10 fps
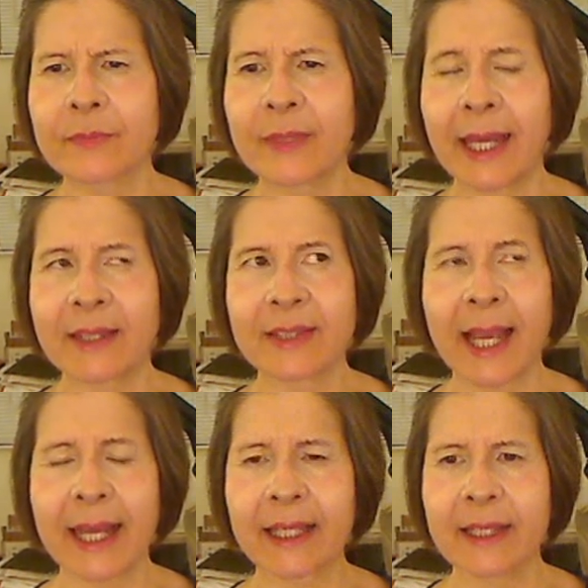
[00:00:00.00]
Yeah,
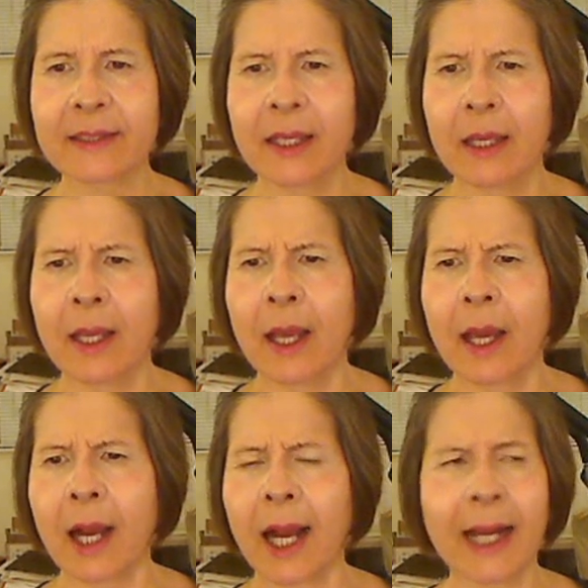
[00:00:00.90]
Zach is.
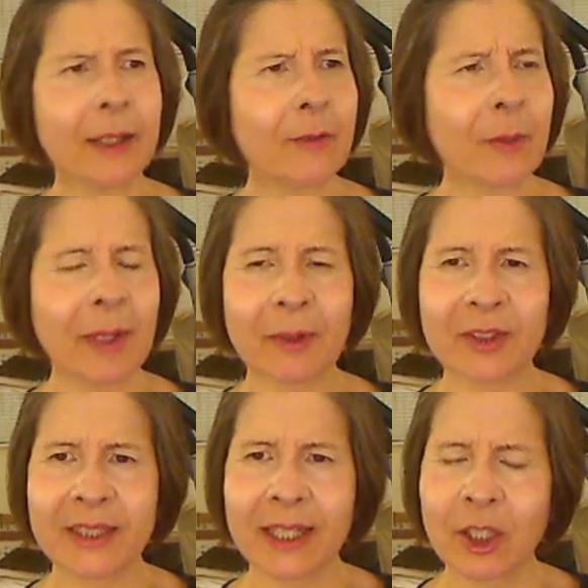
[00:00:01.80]
I don't remember
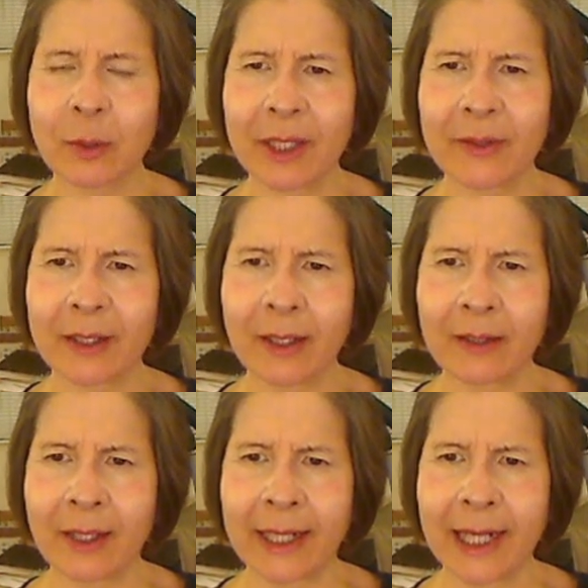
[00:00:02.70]
sending you anything
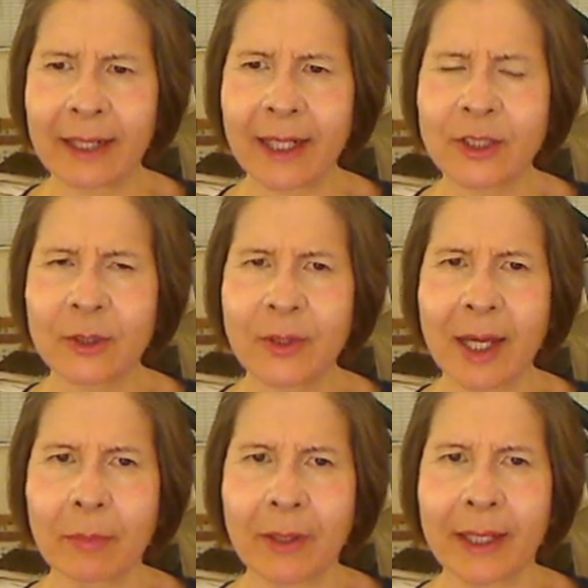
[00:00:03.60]
online. How did I do
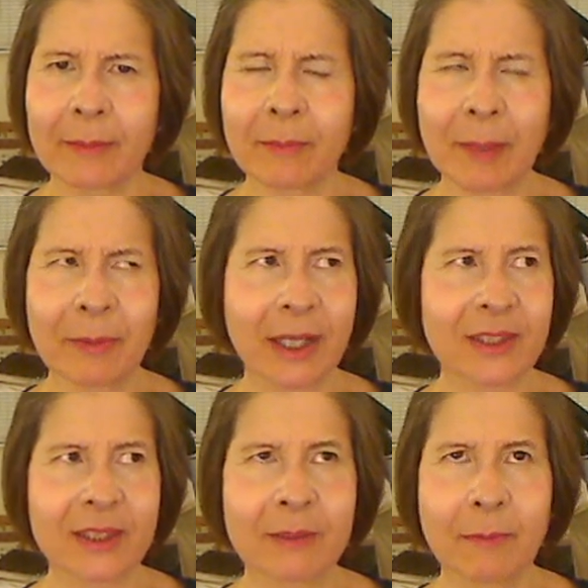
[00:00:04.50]
that, Brent? Maybe
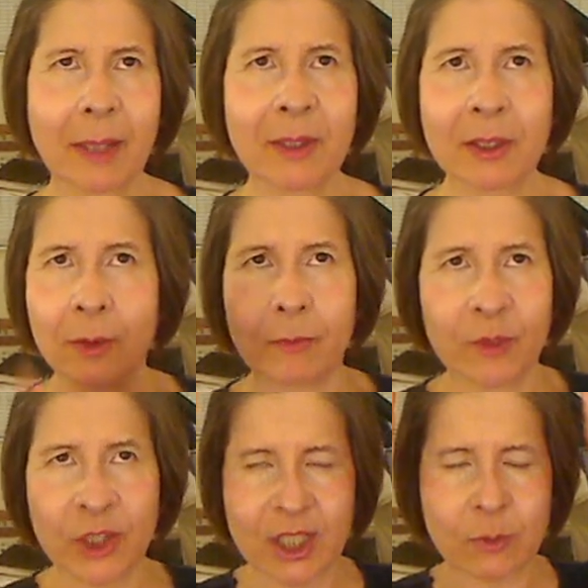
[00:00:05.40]
the
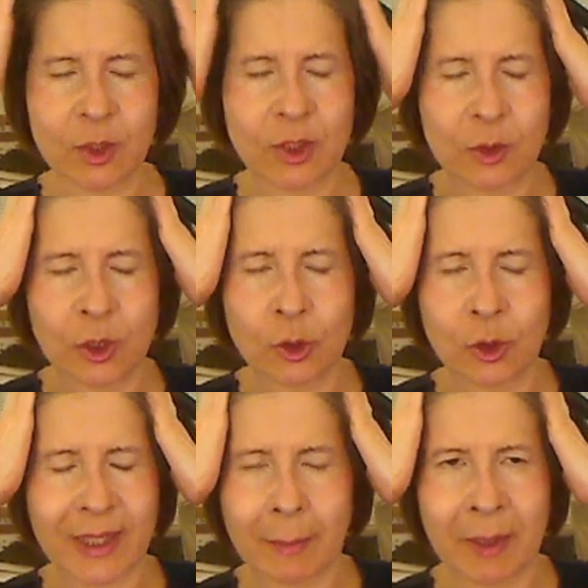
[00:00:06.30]
Jesuits
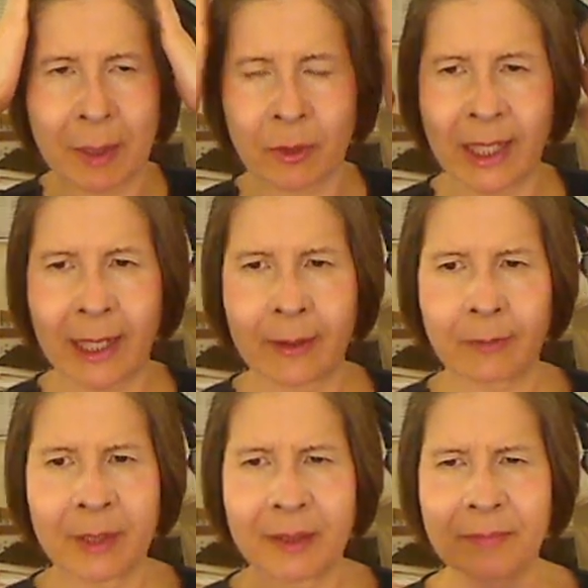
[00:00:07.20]
took that memory out
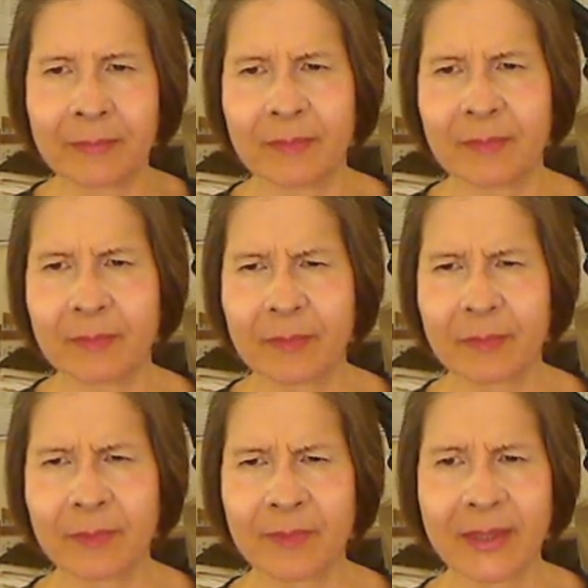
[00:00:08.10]
of me.
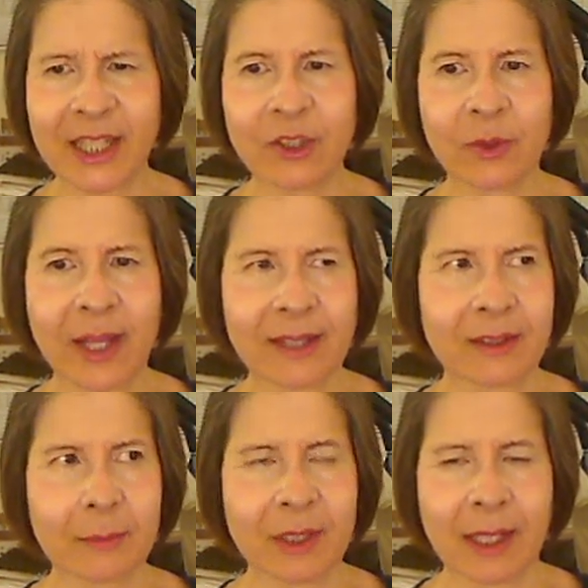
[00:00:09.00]
They do that
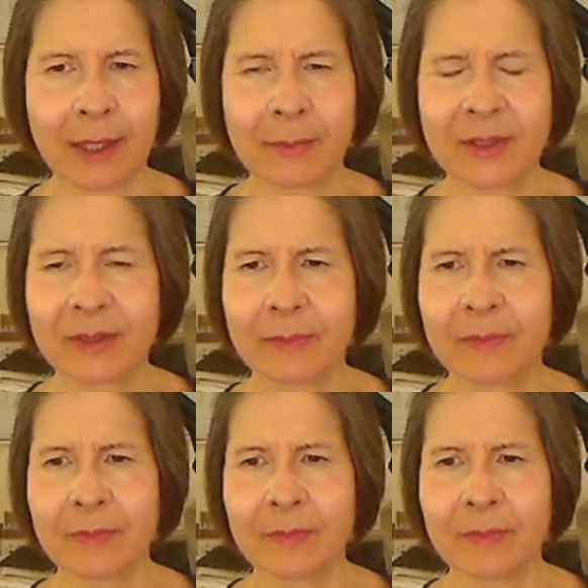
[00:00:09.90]
sometimes.